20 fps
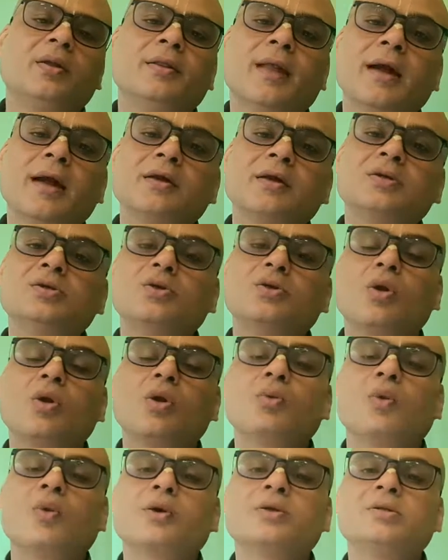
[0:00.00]
That is
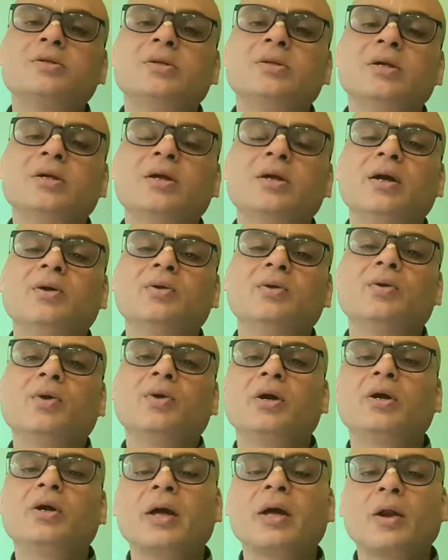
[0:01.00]
all what is needed.
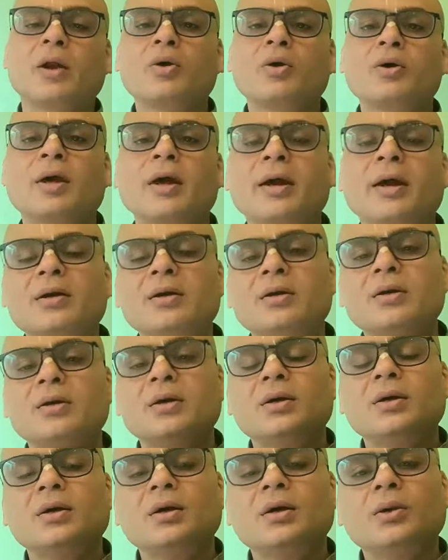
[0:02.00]
It cannot get
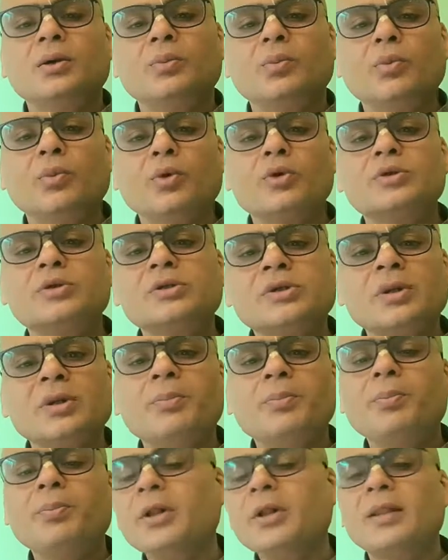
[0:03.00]
more
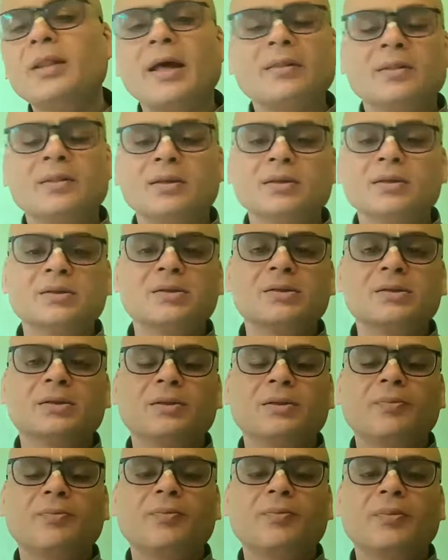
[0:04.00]
simple than
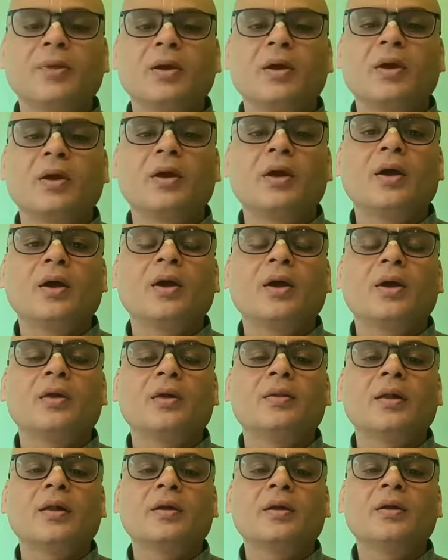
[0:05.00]
this.
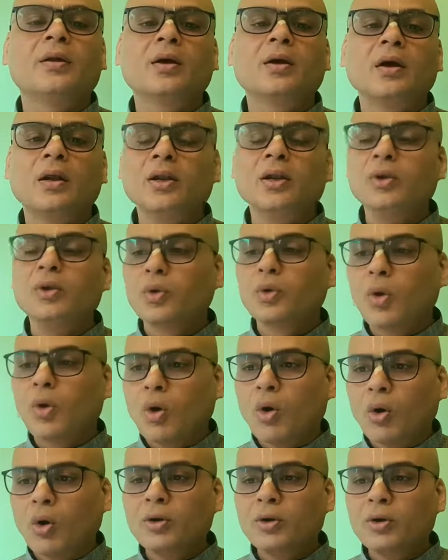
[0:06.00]
That in Kali Yuga,
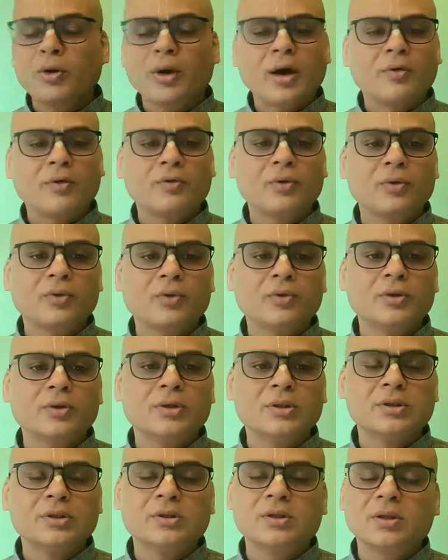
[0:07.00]
all you have to do
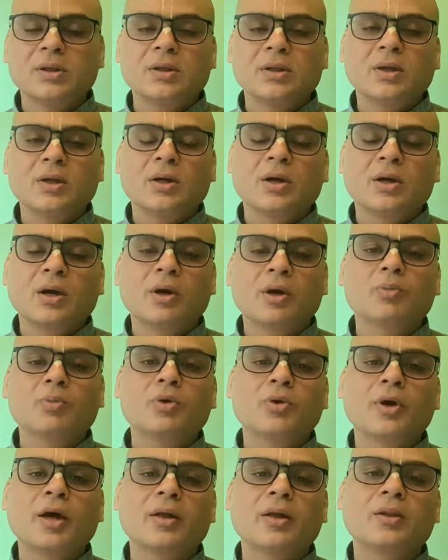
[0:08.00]
is come
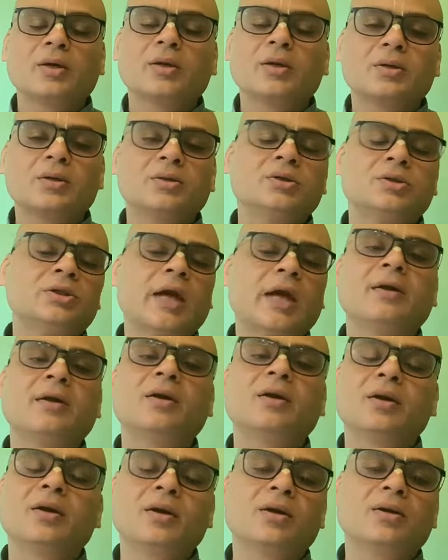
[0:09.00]
together,
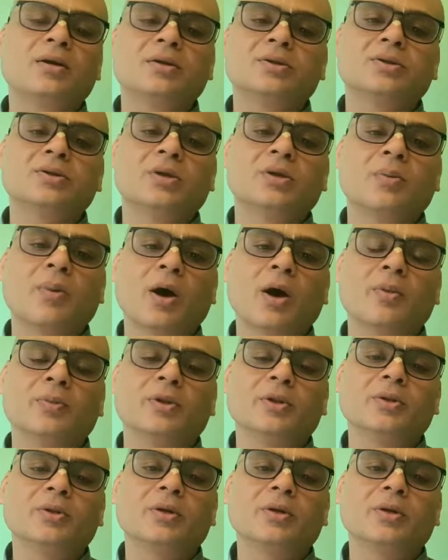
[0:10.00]
chant Hare Krishna Mahamantra.